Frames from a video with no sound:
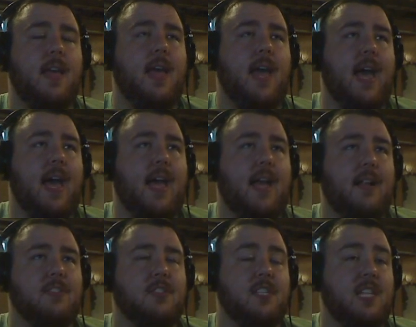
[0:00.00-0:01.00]

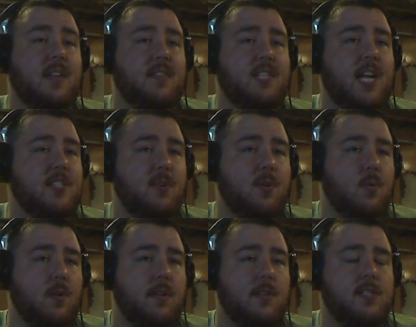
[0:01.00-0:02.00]
And so they still have a chance to go to
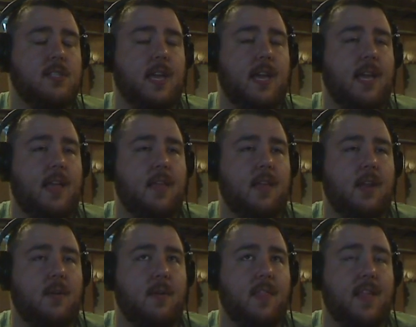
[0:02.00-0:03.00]
Worlds.
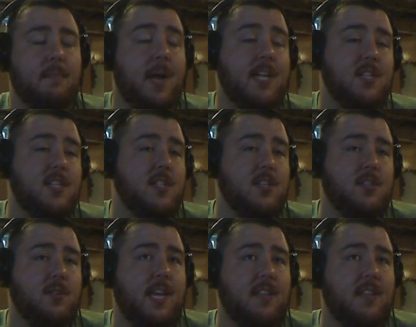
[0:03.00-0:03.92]
Mind you, this is also Yellow